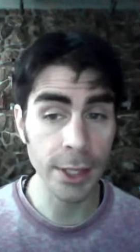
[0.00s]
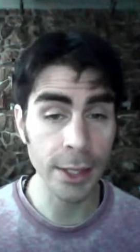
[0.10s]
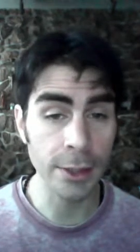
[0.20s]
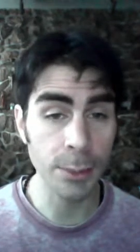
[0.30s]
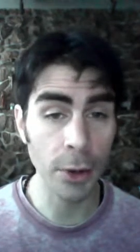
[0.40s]

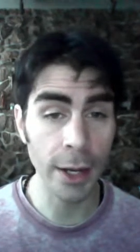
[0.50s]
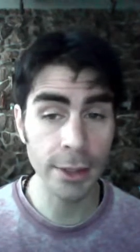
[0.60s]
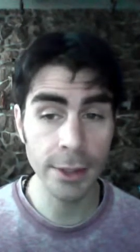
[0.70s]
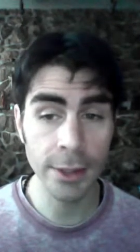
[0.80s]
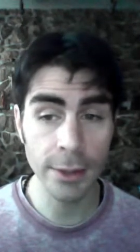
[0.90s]
Regular and
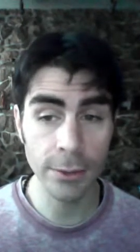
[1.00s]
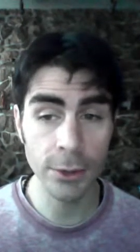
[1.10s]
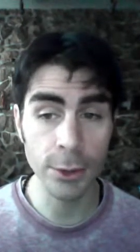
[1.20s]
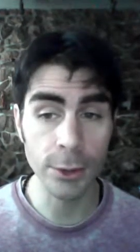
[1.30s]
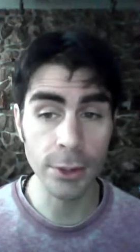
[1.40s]

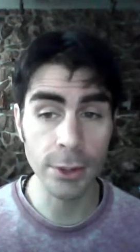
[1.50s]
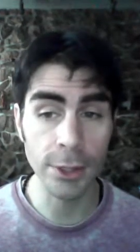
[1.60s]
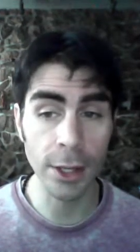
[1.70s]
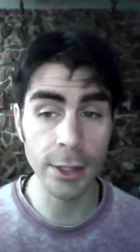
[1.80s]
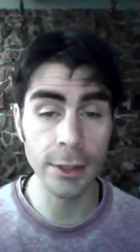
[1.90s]
precise
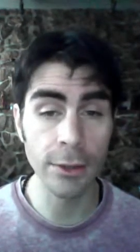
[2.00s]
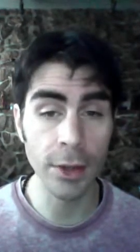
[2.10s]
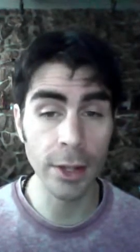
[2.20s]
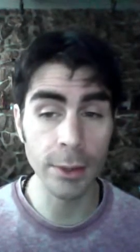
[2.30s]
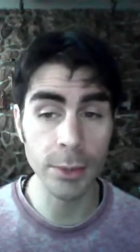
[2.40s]
practice of
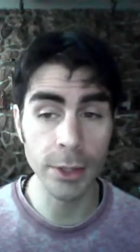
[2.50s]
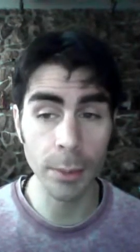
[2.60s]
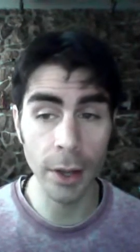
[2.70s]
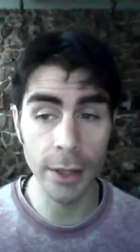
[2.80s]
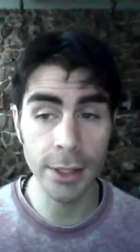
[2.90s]

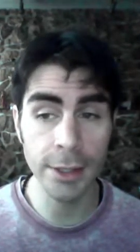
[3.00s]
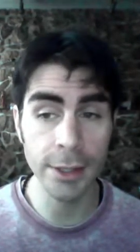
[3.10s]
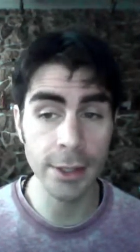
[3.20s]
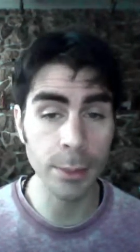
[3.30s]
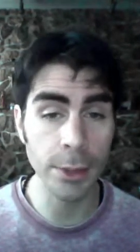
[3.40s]
Sirsasana
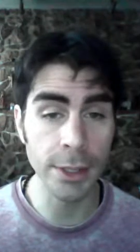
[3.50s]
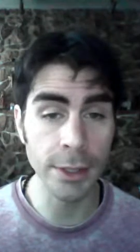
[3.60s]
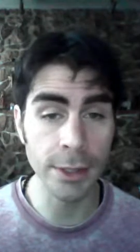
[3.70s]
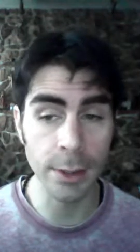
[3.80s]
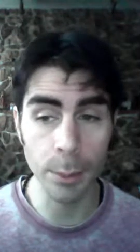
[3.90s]
develops the
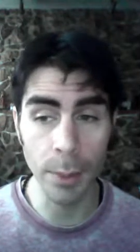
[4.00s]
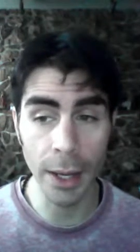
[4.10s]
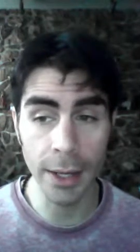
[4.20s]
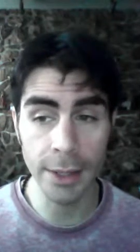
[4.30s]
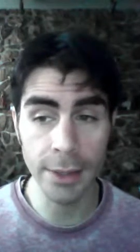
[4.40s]
body,
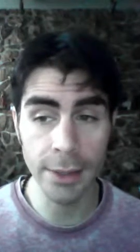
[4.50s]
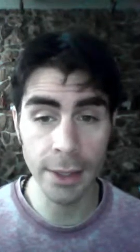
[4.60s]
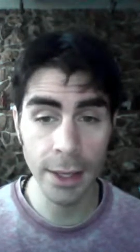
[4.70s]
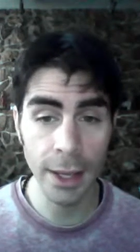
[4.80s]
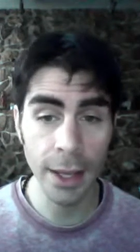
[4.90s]

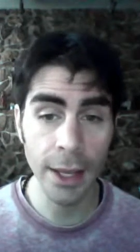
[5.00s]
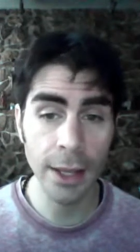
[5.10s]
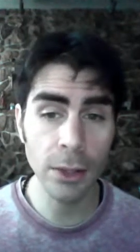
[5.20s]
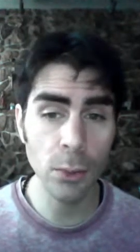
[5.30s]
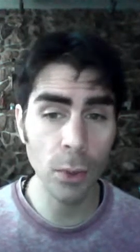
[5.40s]
disciplines the
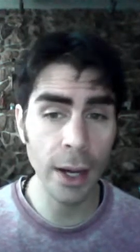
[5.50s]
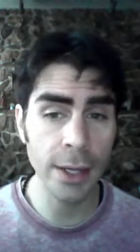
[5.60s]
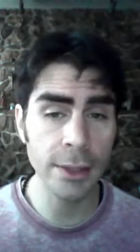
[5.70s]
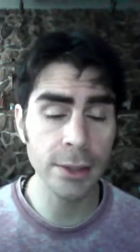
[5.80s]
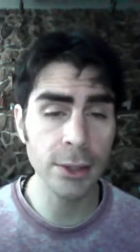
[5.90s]
mind,
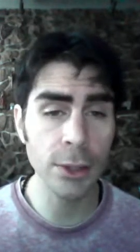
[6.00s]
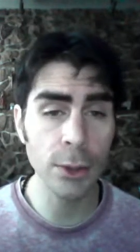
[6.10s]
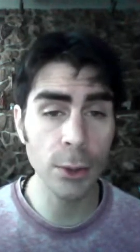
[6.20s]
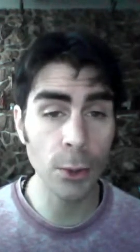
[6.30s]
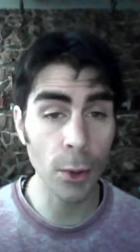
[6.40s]

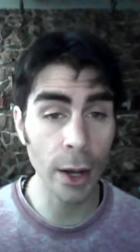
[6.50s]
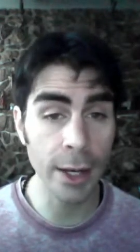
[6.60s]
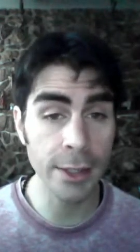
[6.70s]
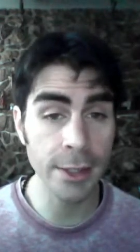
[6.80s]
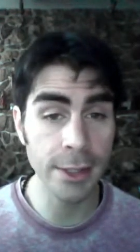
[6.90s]
and
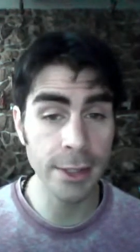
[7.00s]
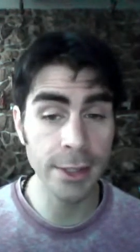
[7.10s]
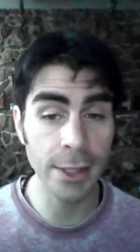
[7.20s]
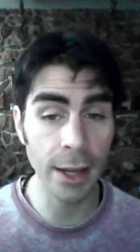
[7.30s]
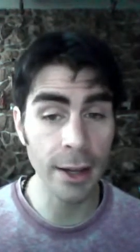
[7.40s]
widens the
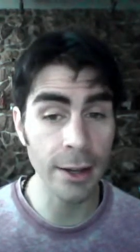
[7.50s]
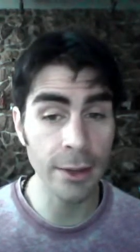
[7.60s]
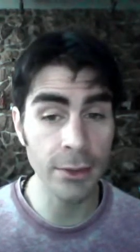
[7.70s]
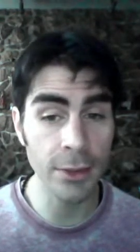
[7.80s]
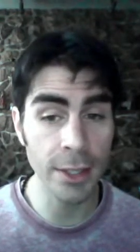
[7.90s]

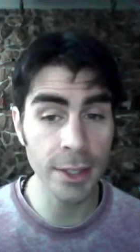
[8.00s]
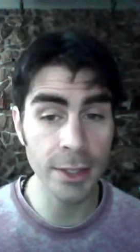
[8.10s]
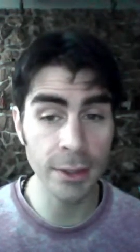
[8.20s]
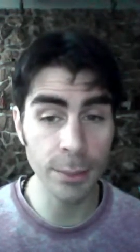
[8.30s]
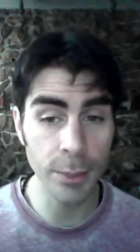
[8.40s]
horizons
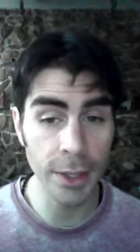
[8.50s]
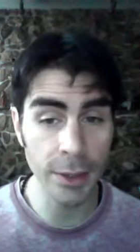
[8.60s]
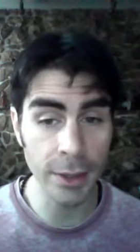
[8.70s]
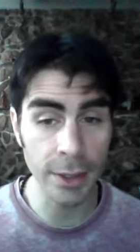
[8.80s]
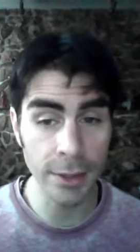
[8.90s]
of
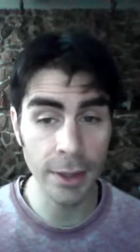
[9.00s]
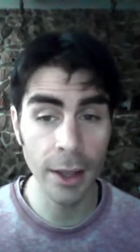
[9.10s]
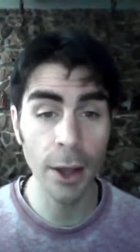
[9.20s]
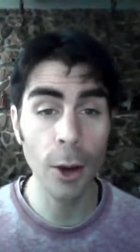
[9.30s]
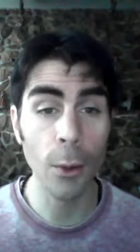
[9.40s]
the
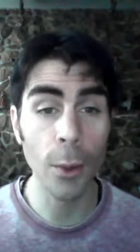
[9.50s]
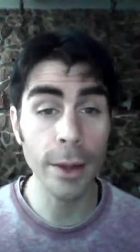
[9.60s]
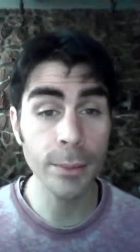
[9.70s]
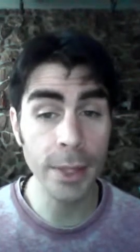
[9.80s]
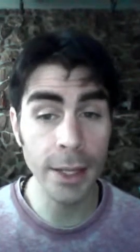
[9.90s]
spirit.